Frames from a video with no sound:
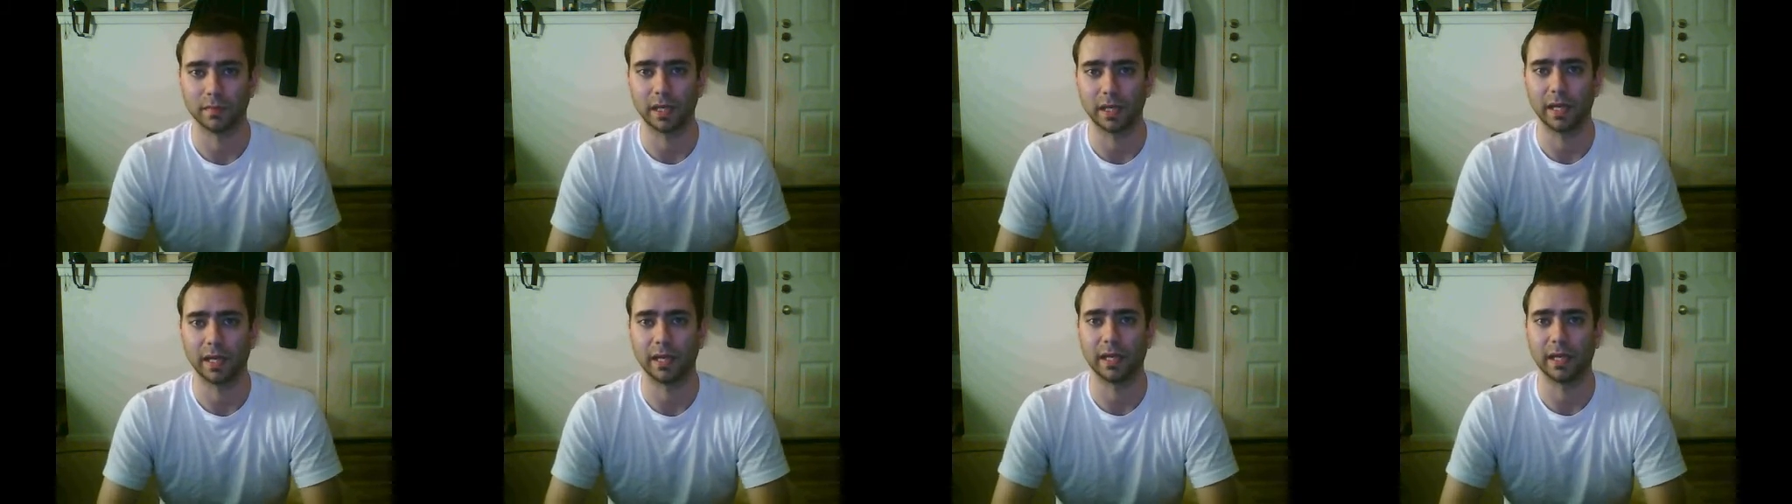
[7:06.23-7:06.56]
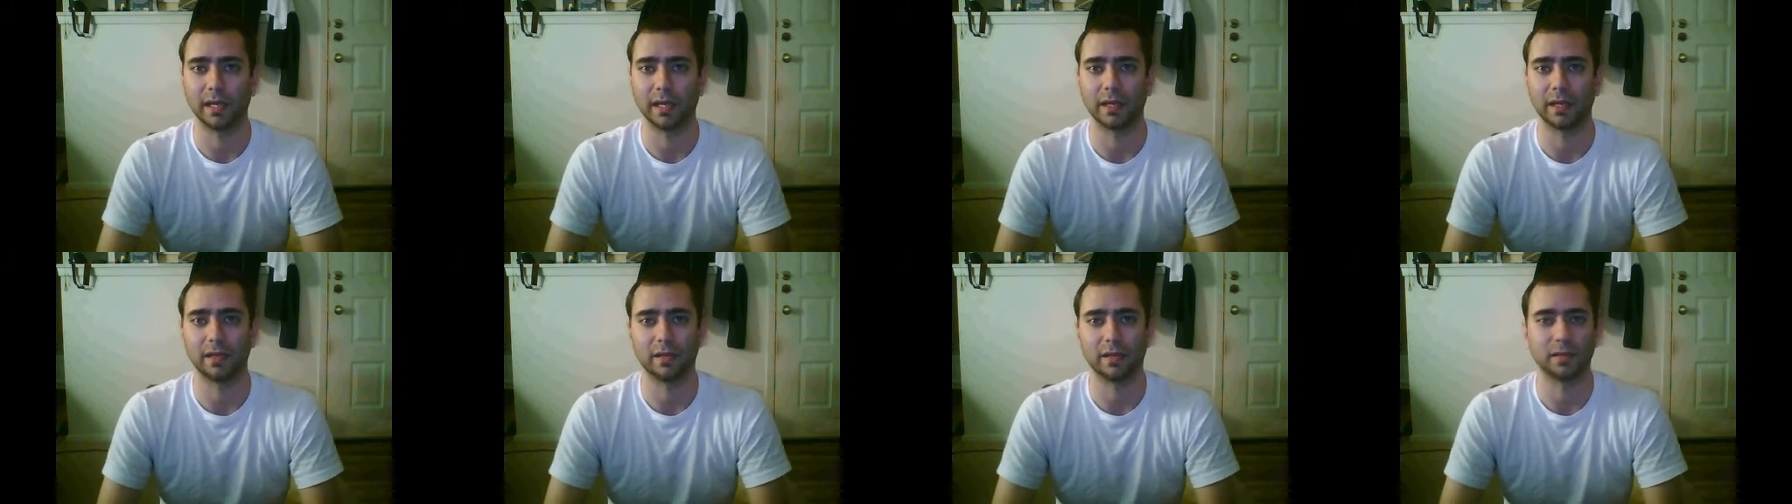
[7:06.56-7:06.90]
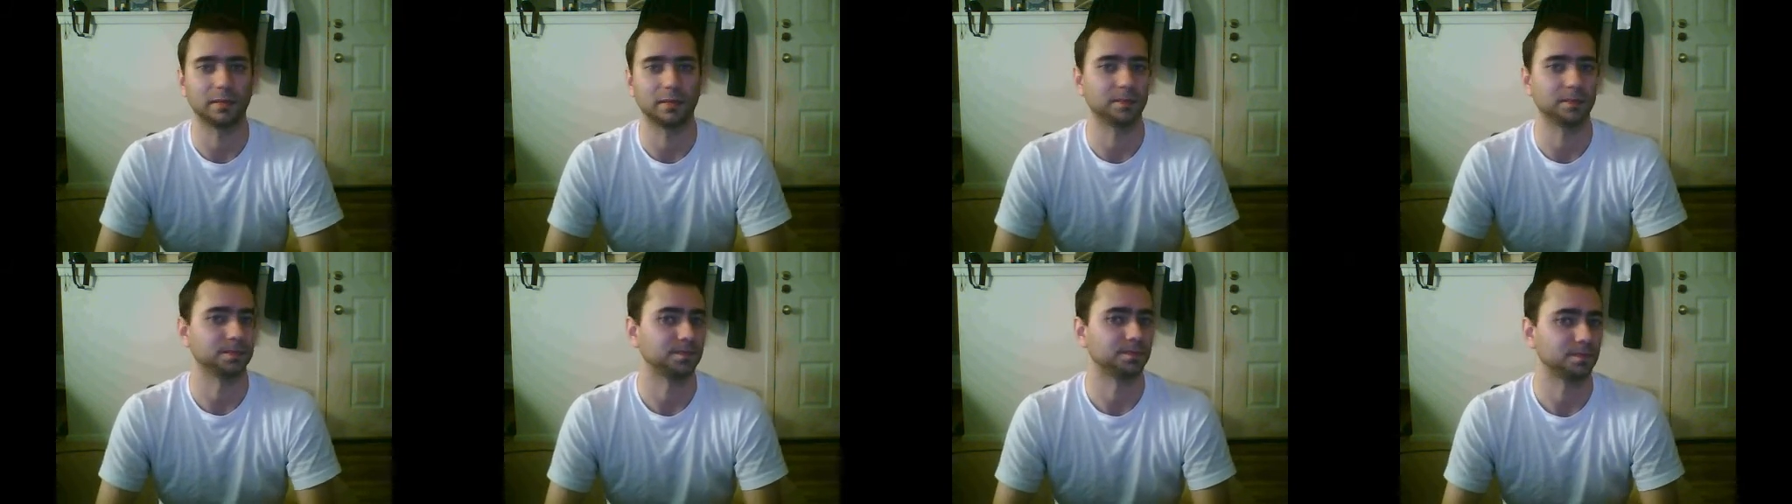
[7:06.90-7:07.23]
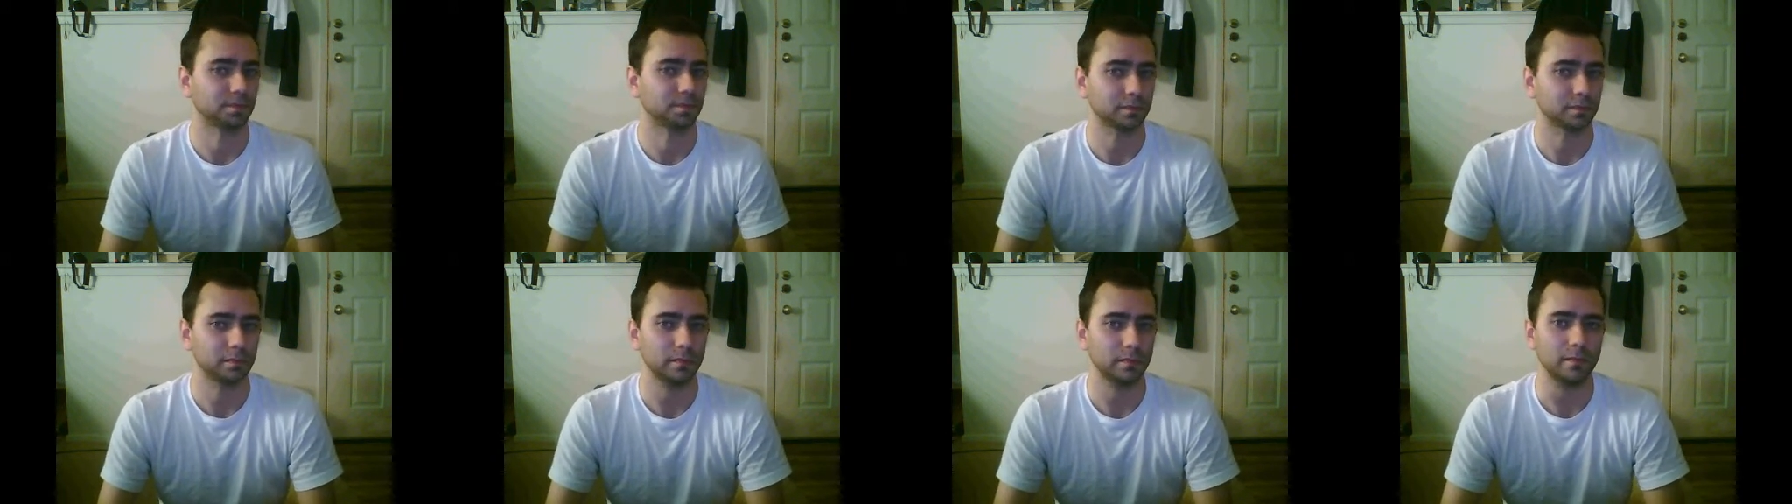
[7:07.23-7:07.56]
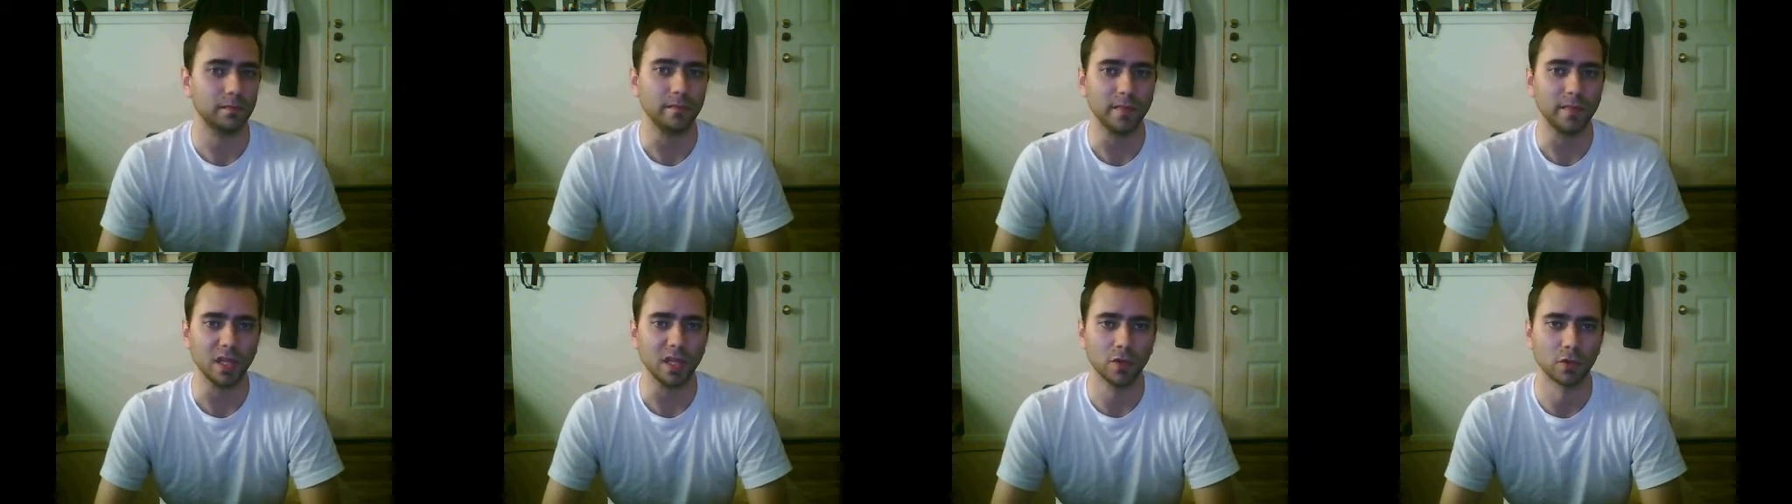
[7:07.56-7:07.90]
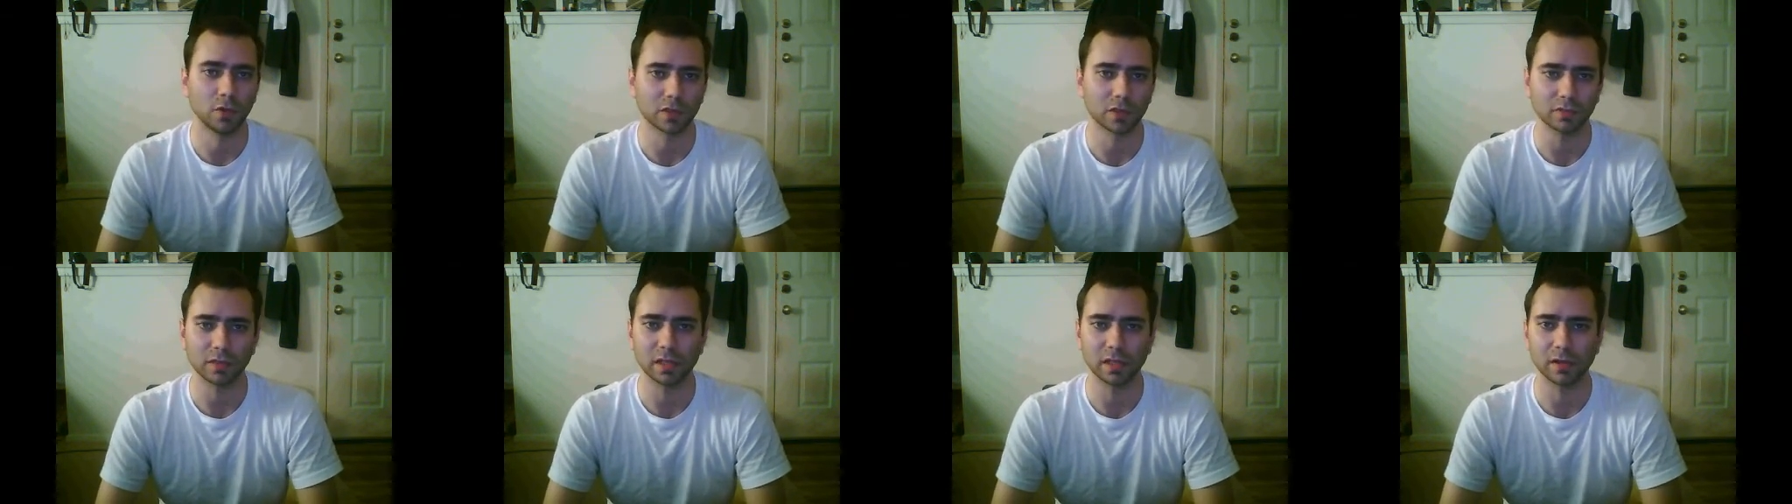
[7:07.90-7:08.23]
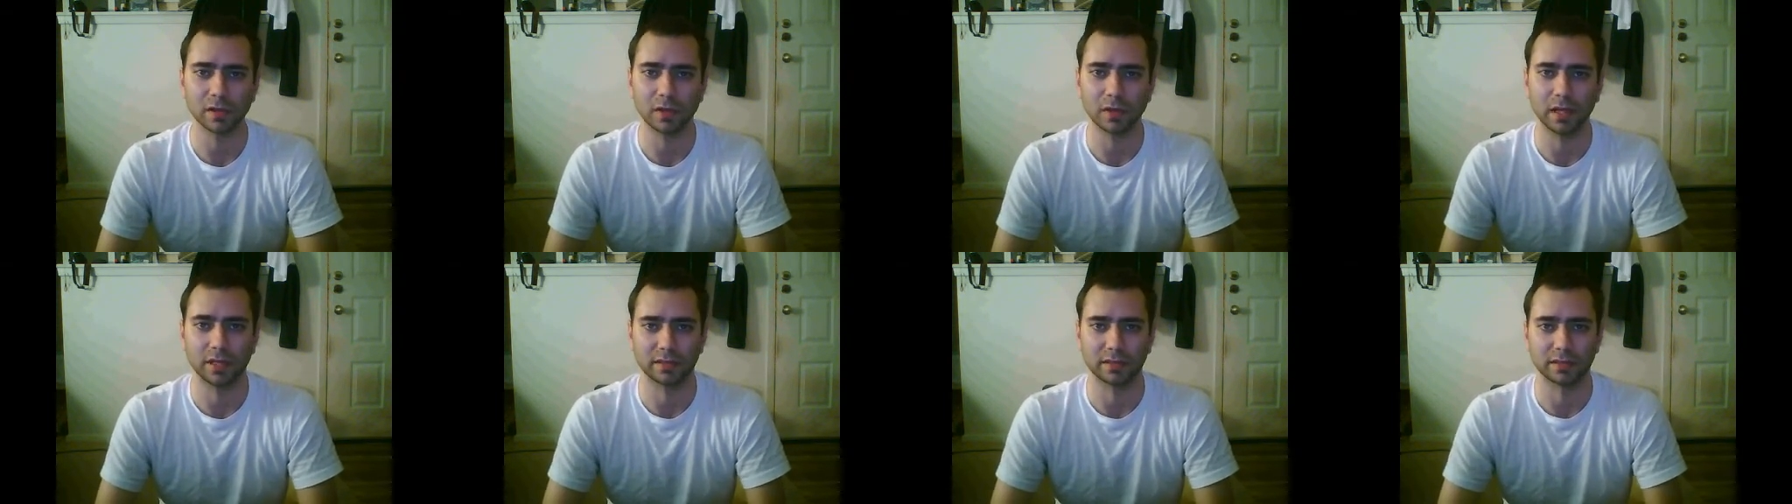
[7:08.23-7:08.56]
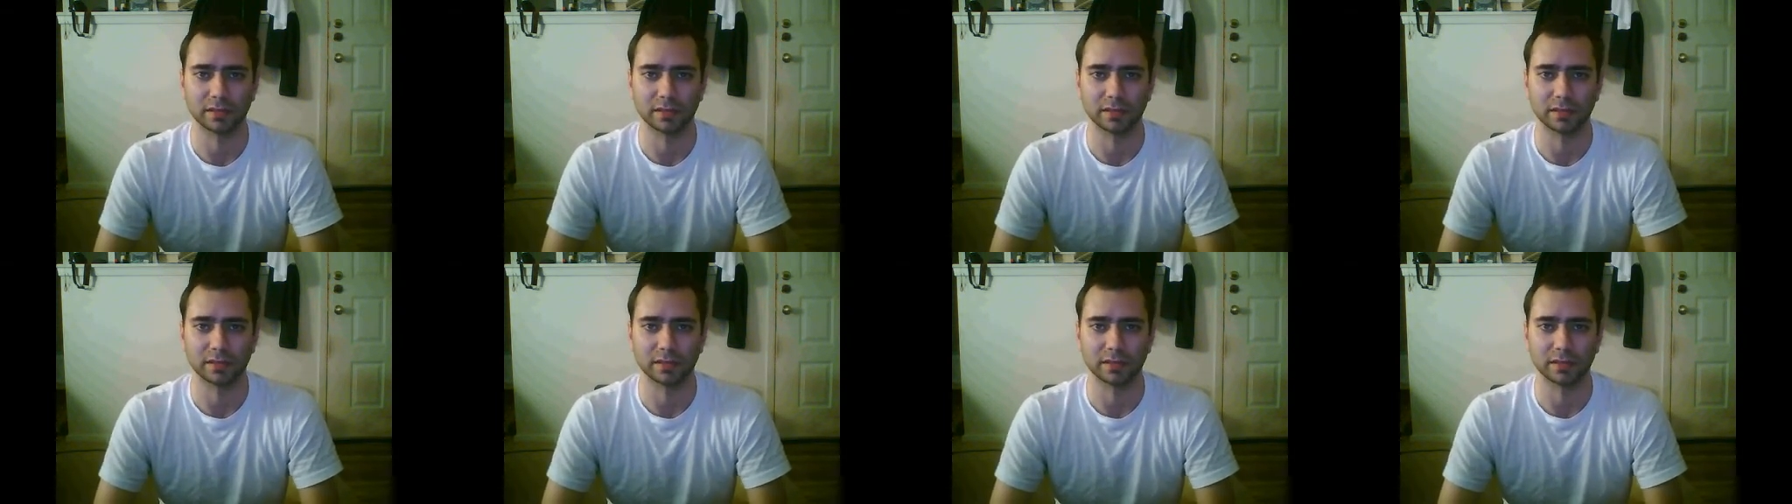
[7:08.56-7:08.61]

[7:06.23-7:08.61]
and it works really well.